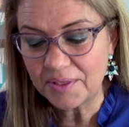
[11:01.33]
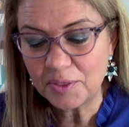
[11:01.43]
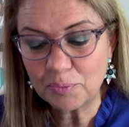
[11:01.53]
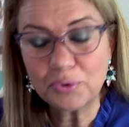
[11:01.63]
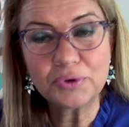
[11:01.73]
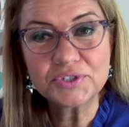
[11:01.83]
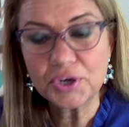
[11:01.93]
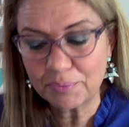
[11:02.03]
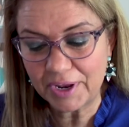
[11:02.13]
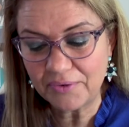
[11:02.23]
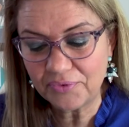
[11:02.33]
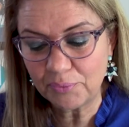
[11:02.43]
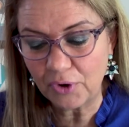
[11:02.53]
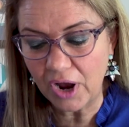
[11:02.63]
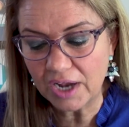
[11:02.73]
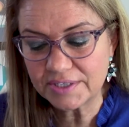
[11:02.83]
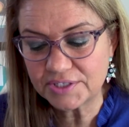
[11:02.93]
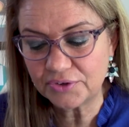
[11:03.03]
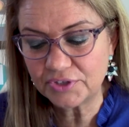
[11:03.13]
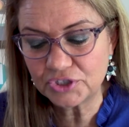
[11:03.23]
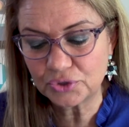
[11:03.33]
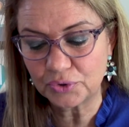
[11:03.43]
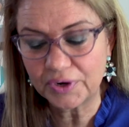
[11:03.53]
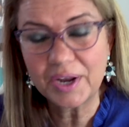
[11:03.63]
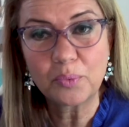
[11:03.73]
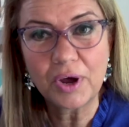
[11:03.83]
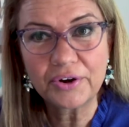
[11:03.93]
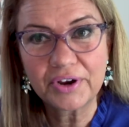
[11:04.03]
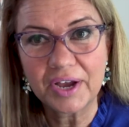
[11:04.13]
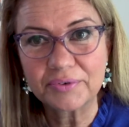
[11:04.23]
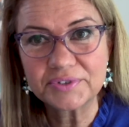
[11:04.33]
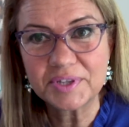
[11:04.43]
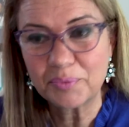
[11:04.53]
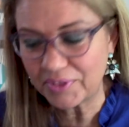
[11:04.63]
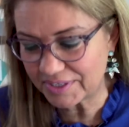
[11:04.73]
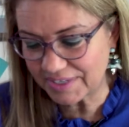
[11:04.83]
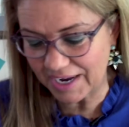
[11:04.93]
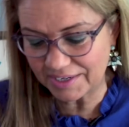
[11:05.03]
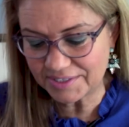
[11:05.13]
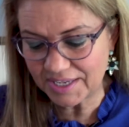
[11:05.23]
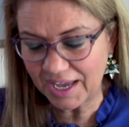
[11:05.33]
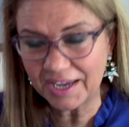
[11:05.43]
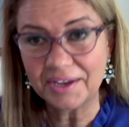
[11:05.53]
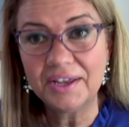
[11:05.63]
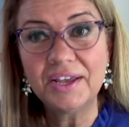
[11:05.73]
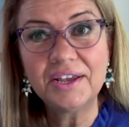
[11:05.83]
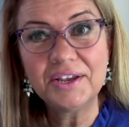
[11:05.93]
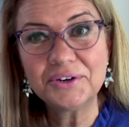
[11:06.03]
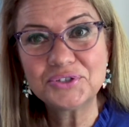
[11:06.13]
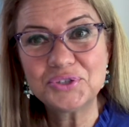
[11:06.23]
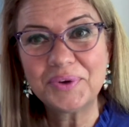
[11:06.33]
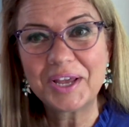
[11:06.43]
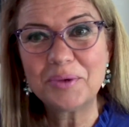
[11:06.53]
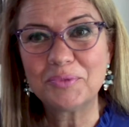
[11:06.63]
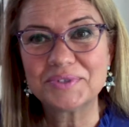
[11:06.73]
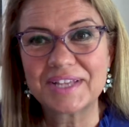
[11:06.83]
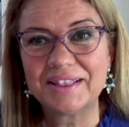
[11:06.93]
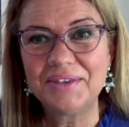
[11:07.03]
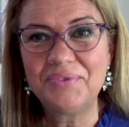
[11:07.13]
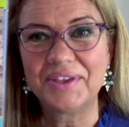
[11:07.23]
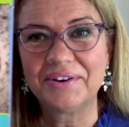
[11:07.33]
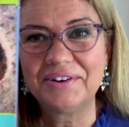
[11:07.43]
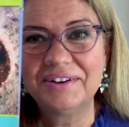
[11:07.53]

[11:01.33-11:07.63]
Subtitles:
The pools are made from rocks near the shore and water covers them when the tide is high. Here's 2 animals that live there.